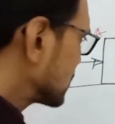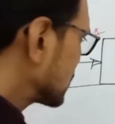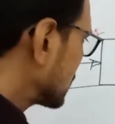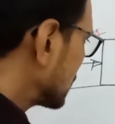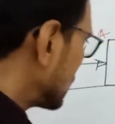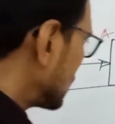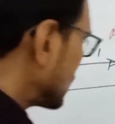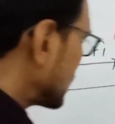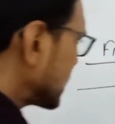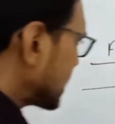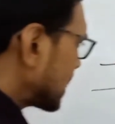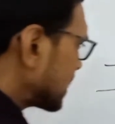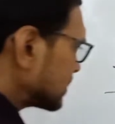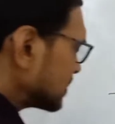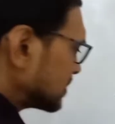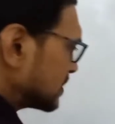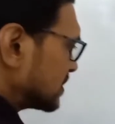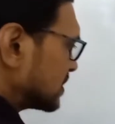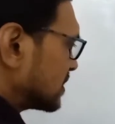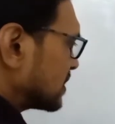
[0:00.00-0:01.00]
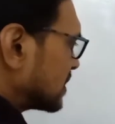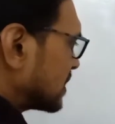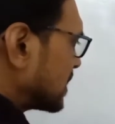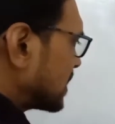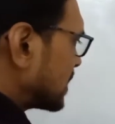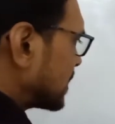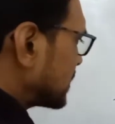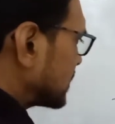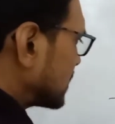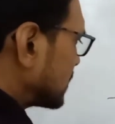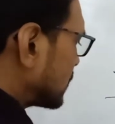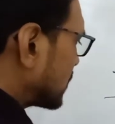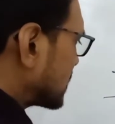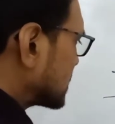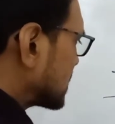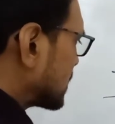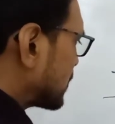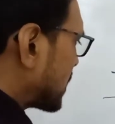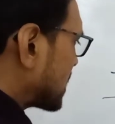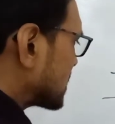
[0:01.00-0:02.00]
So here what is
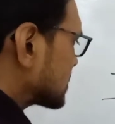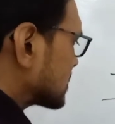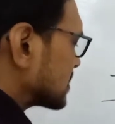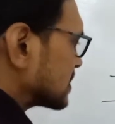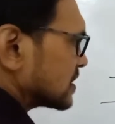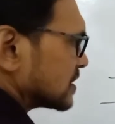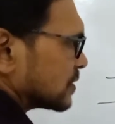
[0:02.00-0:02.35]
the mass?